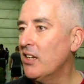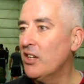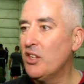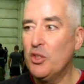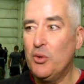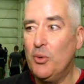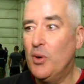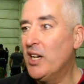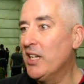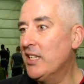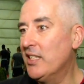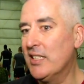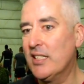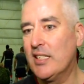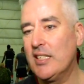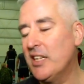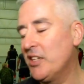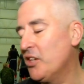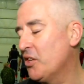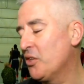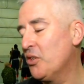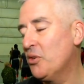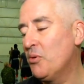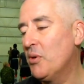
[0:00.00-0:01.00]
Otherwise,
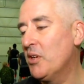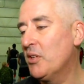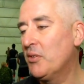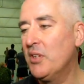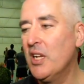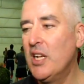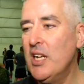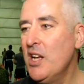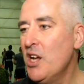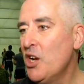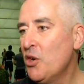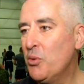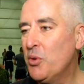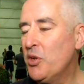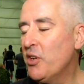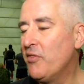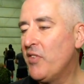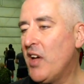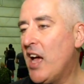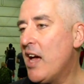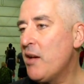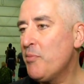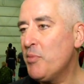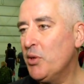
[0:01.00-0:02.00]
I don't know what would
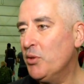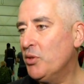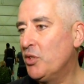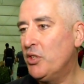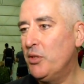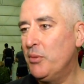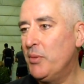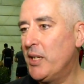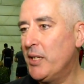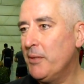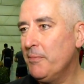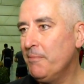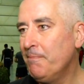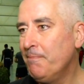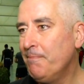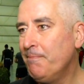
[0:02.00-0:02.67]
have happened to me.